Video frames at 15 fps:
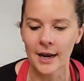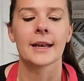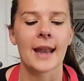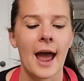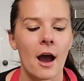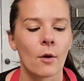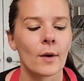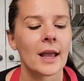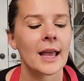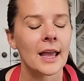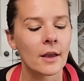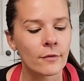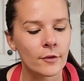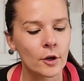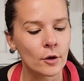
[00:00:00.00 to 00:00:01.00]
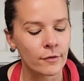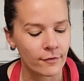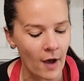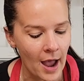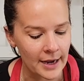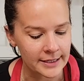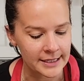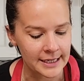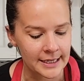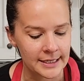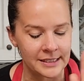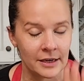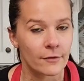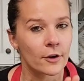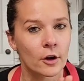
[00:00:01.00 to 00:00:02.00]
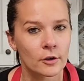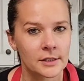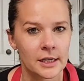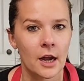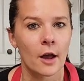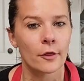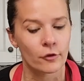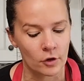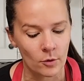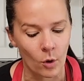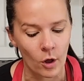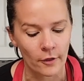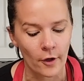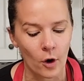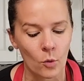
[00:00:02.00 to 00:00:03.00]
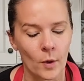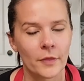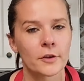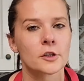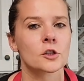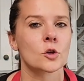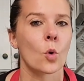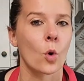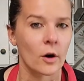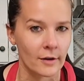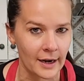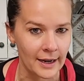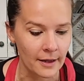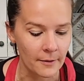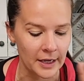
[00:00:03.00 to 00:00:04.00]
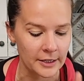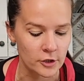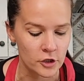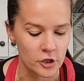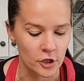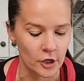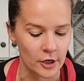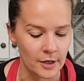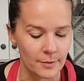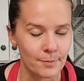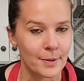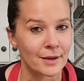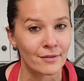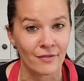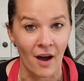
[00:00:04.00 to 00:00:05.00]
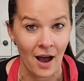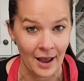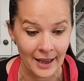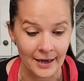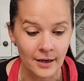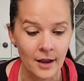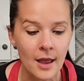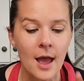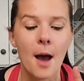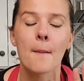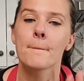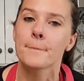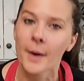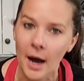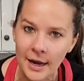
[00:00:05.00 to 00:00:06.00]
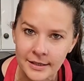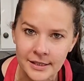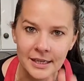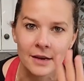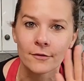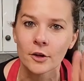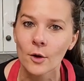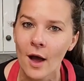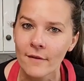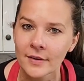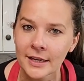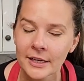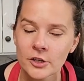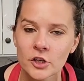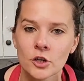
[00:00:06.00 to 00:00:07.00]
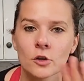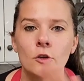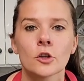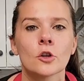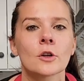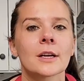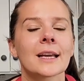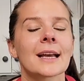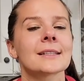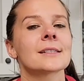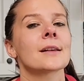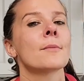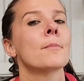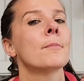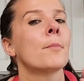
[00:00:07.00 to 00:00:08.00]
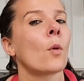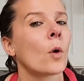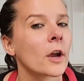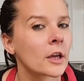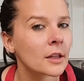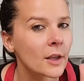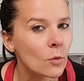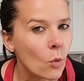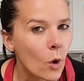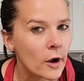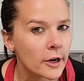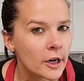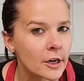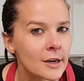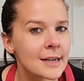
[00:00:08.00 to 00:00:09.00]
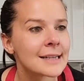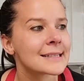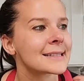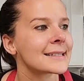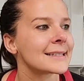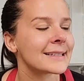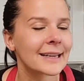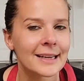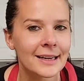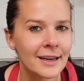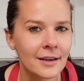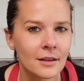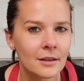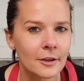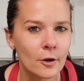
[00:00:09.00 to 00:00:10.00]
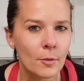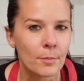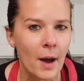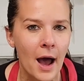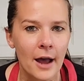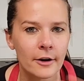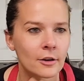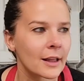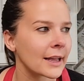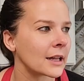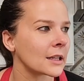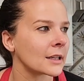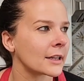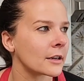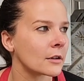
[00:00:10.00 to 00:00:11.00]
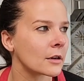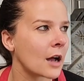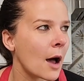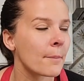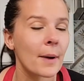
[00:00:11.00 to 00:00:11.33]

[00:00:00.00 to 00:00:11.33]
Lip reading: Now, if you find it difficult to cut through, although with the scoring, it should be fine. But if you have an issue, you could get some boiling water, stick it in a little pot or like a little cup.